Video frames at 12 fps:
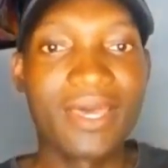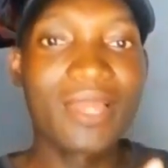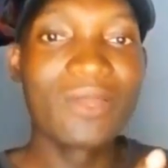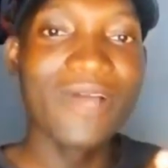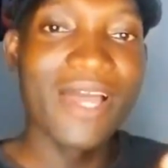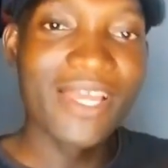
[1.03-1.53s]

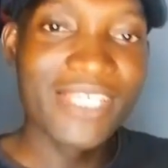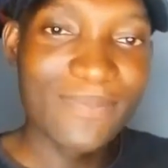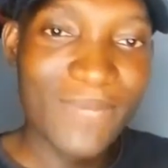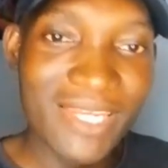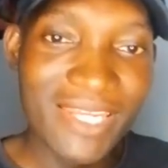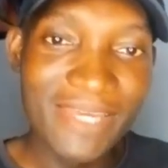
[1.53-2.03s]
Hello
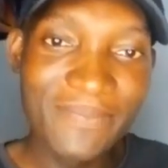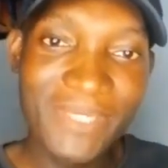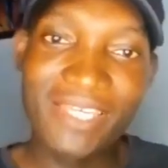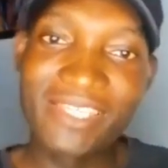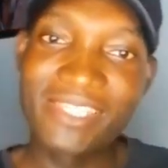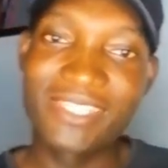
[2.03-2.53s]
guys, my name
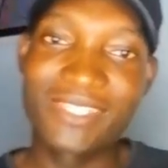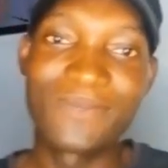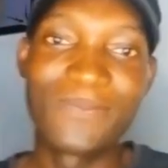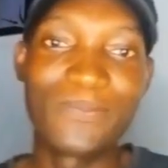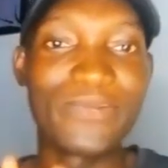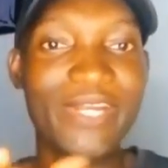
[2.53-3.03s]

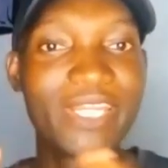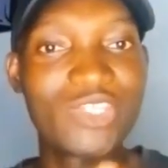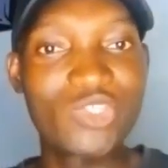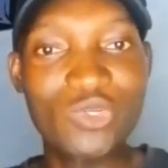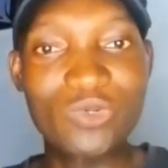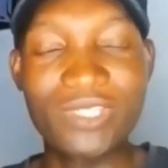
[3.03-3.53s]
is
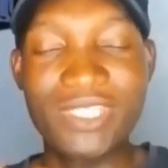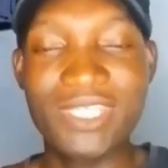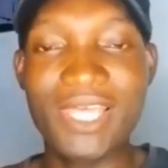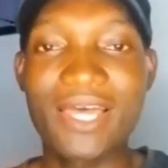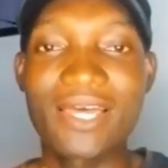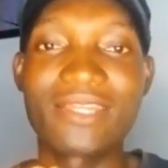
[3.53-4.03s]
Brainy Shooks
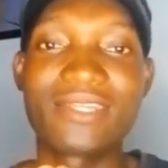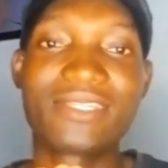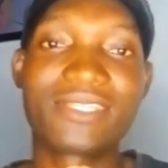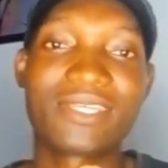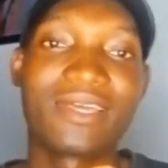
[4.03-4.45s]
and